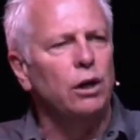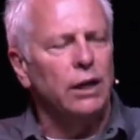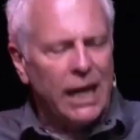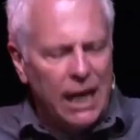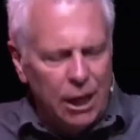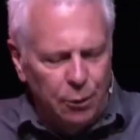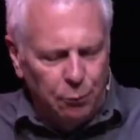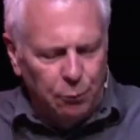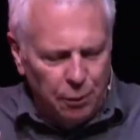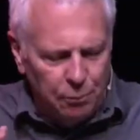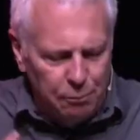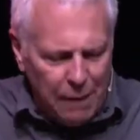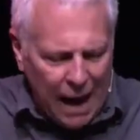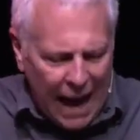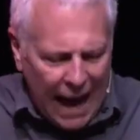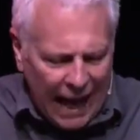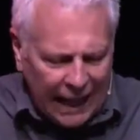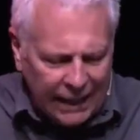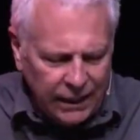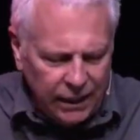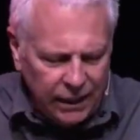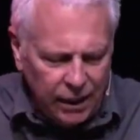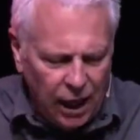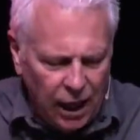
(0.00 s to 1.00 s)
he
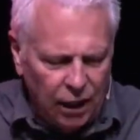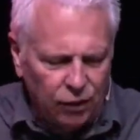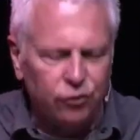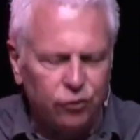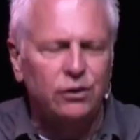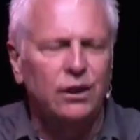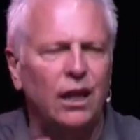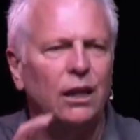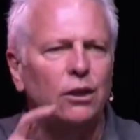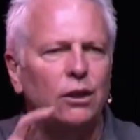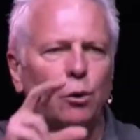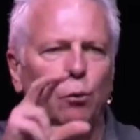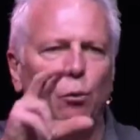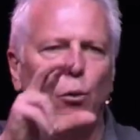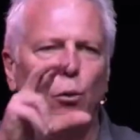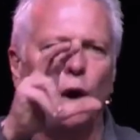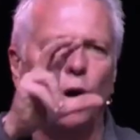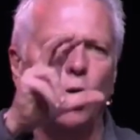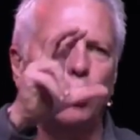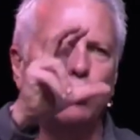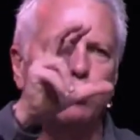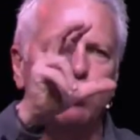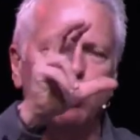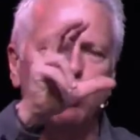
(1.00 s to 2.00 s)
reminded us that the
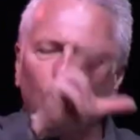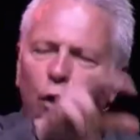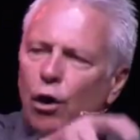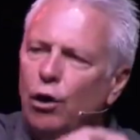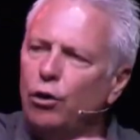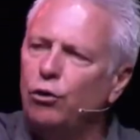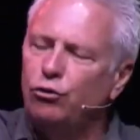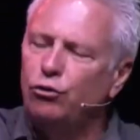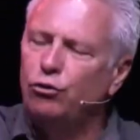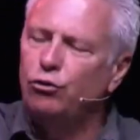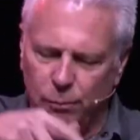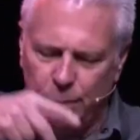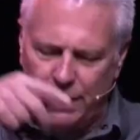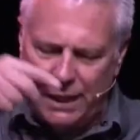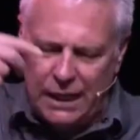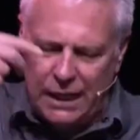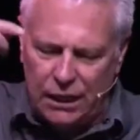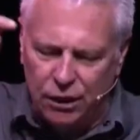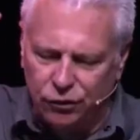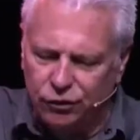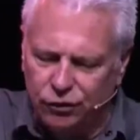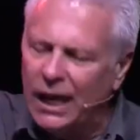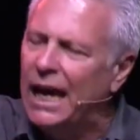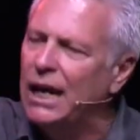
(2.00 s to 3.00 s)
word worship
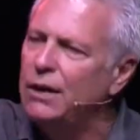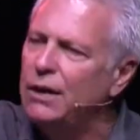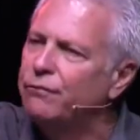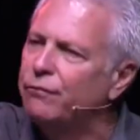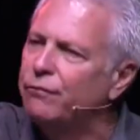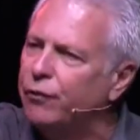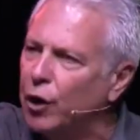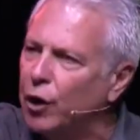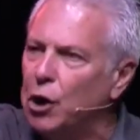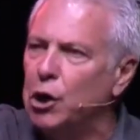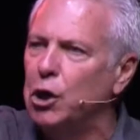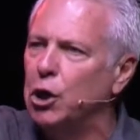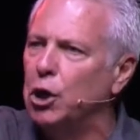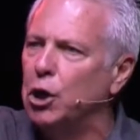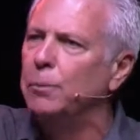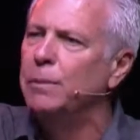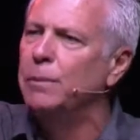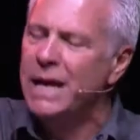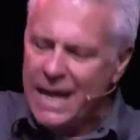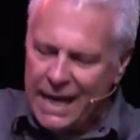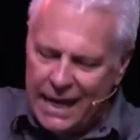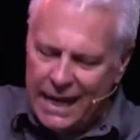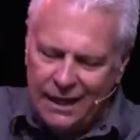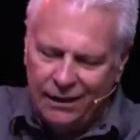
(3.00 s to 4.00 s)
is a verb,
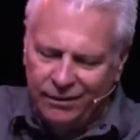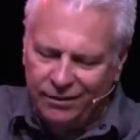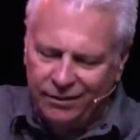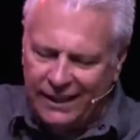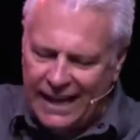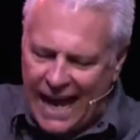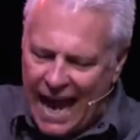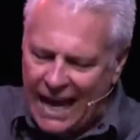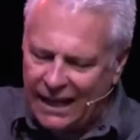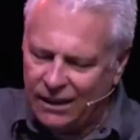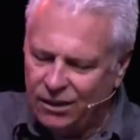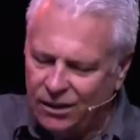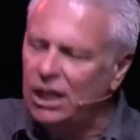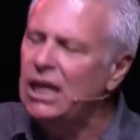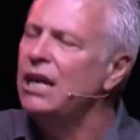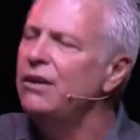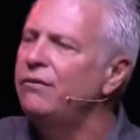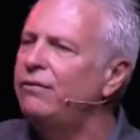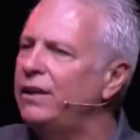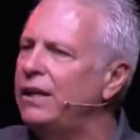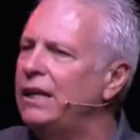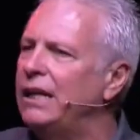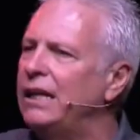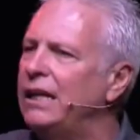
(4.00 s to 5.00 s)
it's an
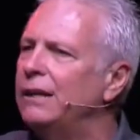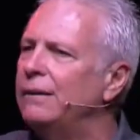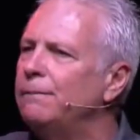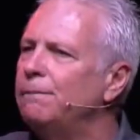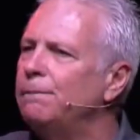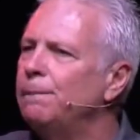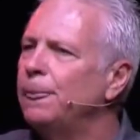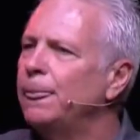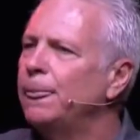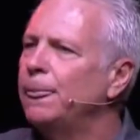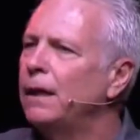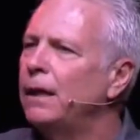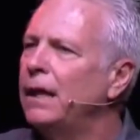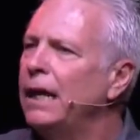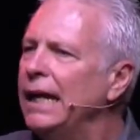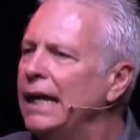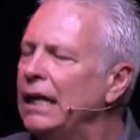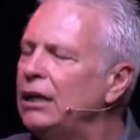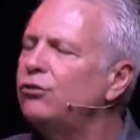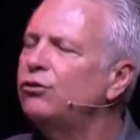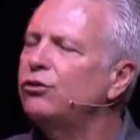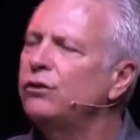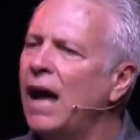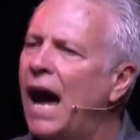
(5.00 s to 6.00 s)
activity.
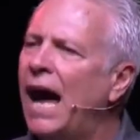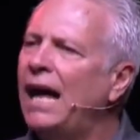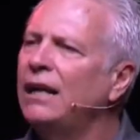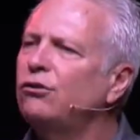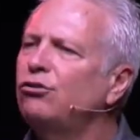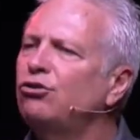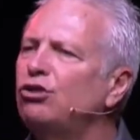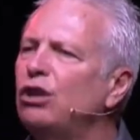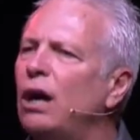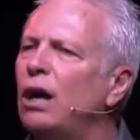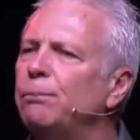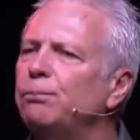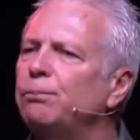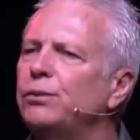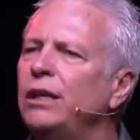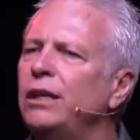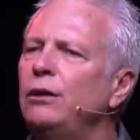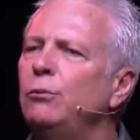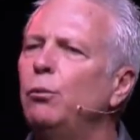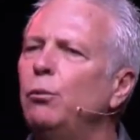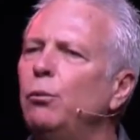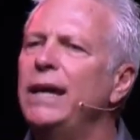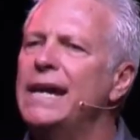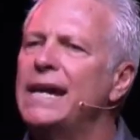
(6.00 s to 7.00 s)
It's not
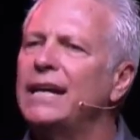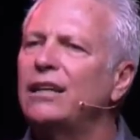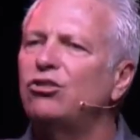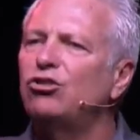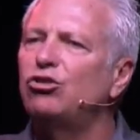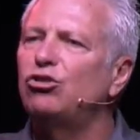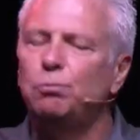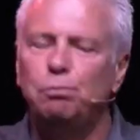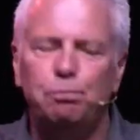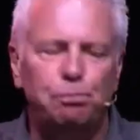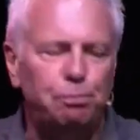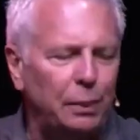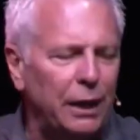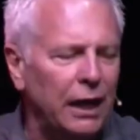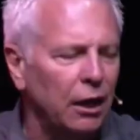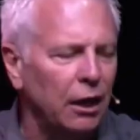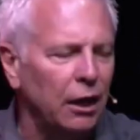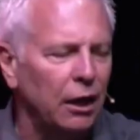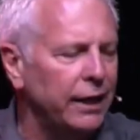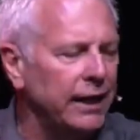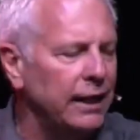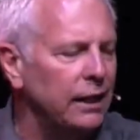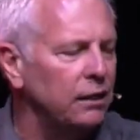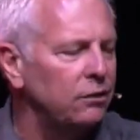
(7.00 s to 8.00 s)
something we
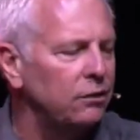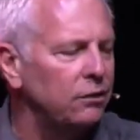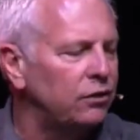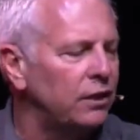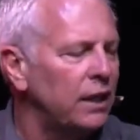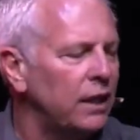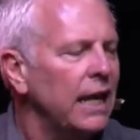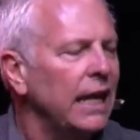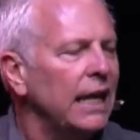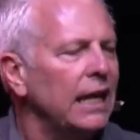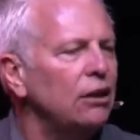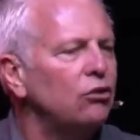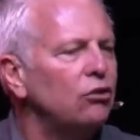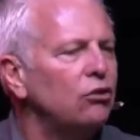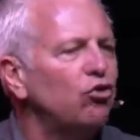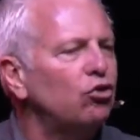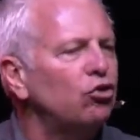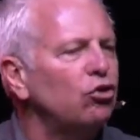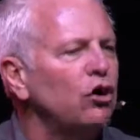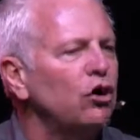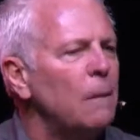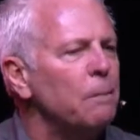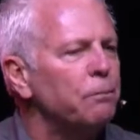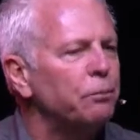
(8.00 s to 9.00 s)
experience, it's
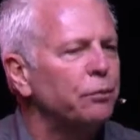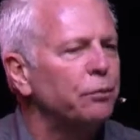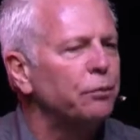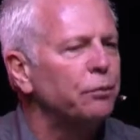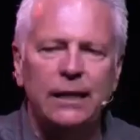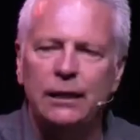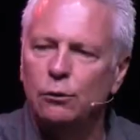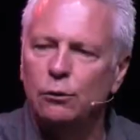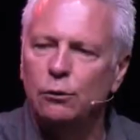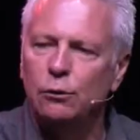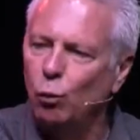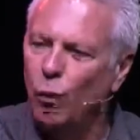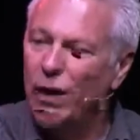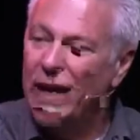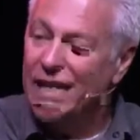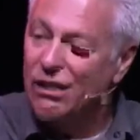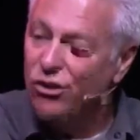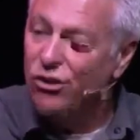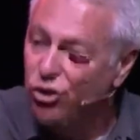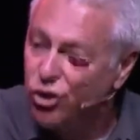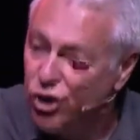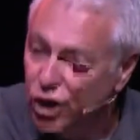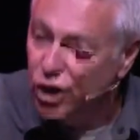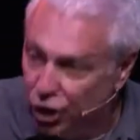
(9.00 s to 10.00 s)
something we
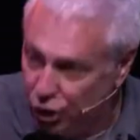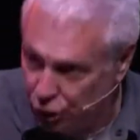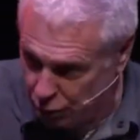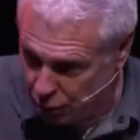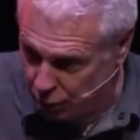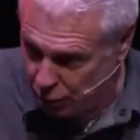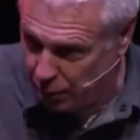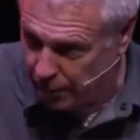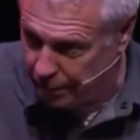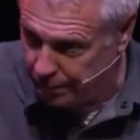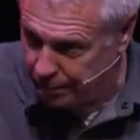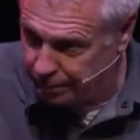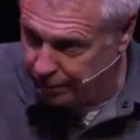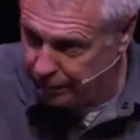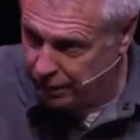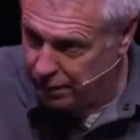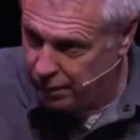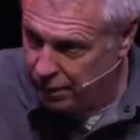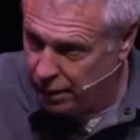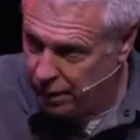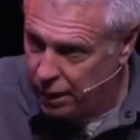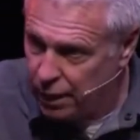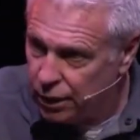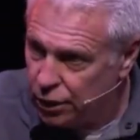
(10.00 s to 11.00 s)
do.
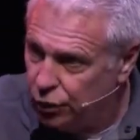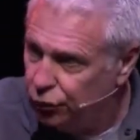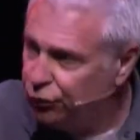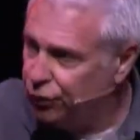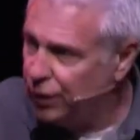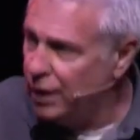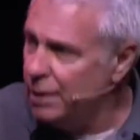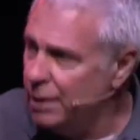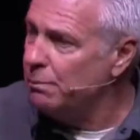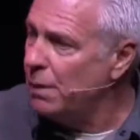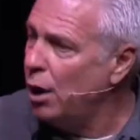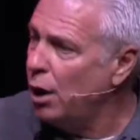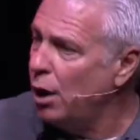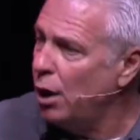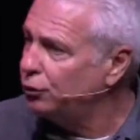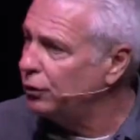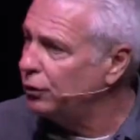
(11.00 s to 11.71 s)
You see, most